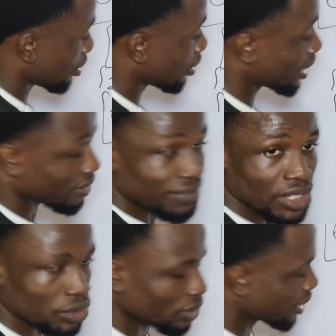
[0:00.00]
under the
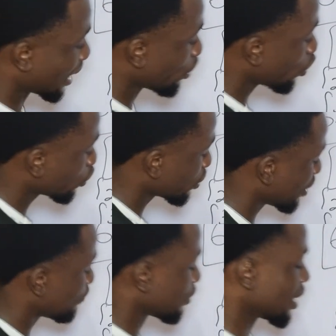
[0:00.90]
factors that you also
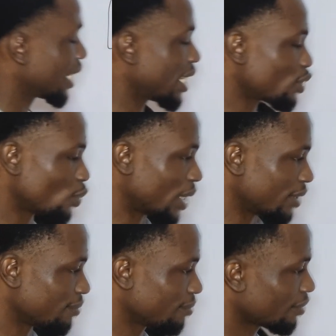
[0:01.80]
see for 3xy?
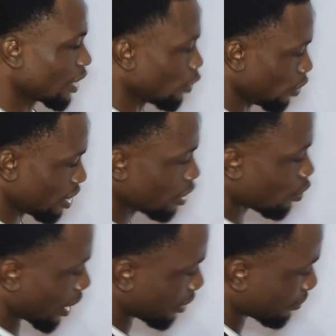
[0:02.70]
We see
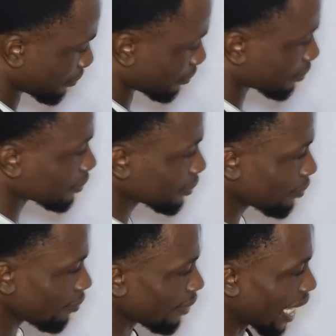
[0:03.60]
1.
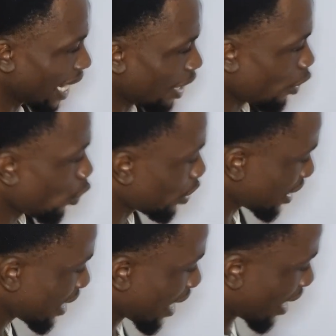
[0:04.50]
We
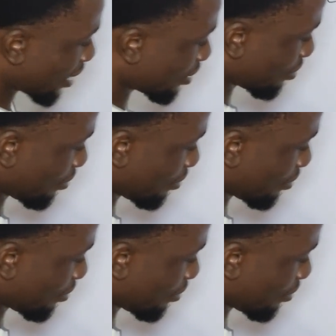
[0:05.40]
see x,